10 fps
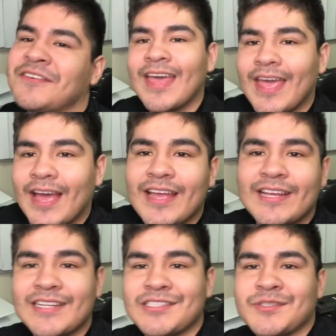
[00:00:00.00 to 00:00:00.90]
Hey, how you
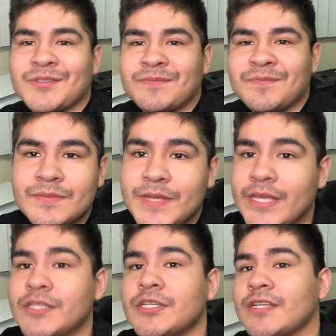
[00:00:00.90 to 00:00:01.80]
guys doing? It's me,
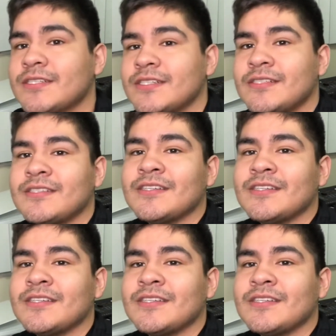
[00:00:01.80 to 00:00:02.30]
Justin,